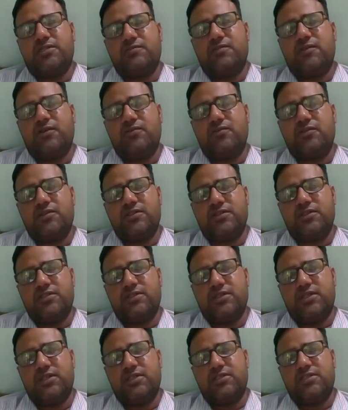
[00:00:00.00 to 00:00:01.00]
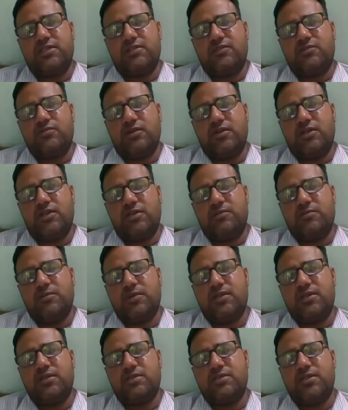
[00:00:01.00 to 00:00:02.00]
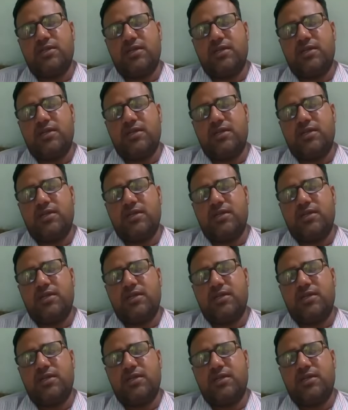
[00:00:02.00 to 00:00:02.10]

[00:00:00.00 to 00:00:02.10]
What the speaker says: foundation seeds 200 meters